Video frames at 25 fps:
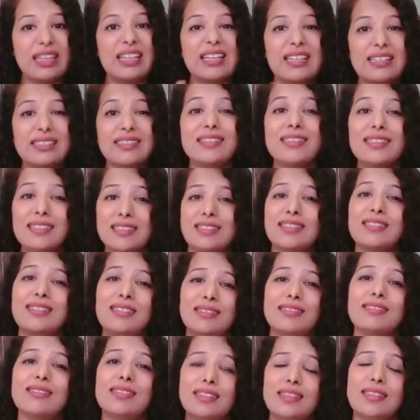
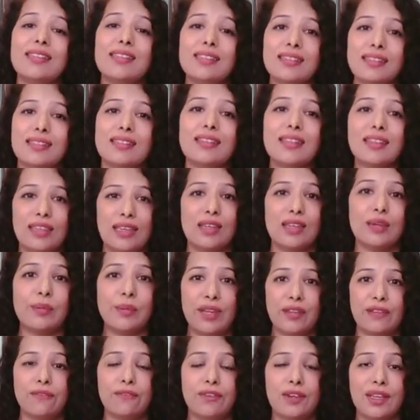Consistency is the key,
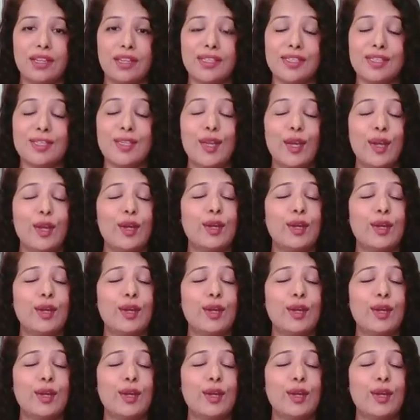my friends.